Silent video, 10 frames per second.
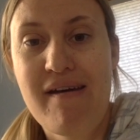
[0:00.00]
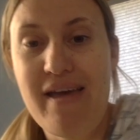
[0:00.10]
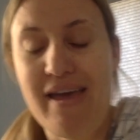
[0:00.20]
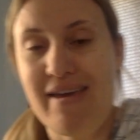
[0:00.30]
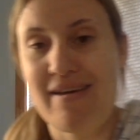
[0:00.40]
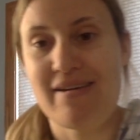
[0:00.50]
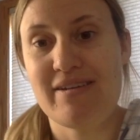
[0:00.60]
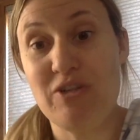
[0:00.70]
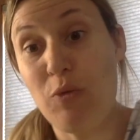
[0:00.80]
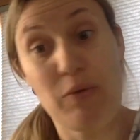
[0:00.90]

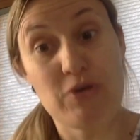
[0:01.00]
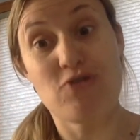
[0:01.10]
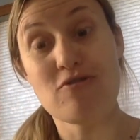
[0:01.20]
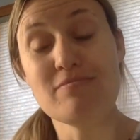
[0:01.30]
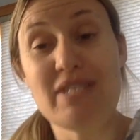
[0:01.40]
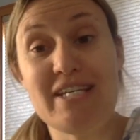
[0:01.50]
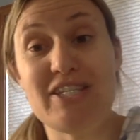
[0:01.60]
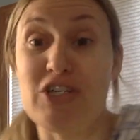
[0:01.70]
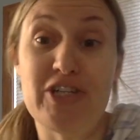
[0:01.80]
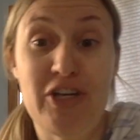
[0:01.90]
And we would normally
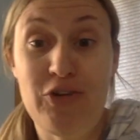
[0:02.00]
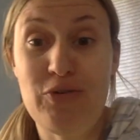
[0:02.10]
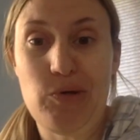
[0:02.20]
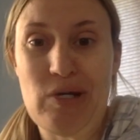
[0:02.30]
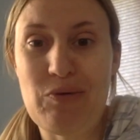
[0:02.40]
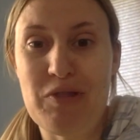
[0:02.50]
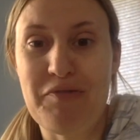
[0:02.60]
start a new unit with